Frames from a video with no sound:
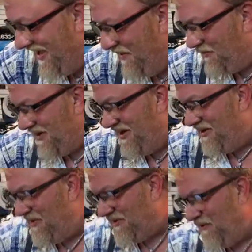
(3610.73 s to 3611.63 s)
he was trying to
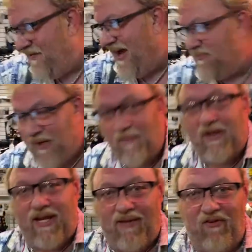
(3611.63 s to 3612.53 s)
do it so fast, but I'm
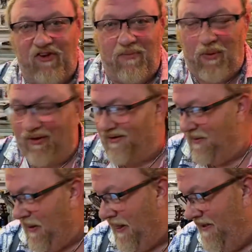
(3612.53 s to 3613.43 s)
going to give it to you, brother.
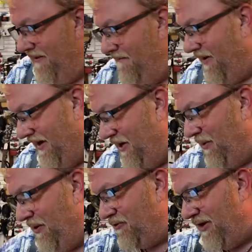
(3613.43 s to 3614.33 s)
I know
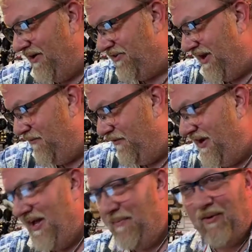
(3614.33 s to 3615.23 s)
what you were trying to say.
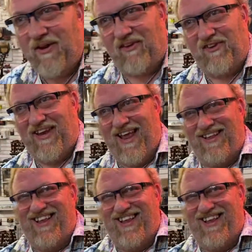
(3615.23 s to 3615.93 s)
VW Dixie Dance.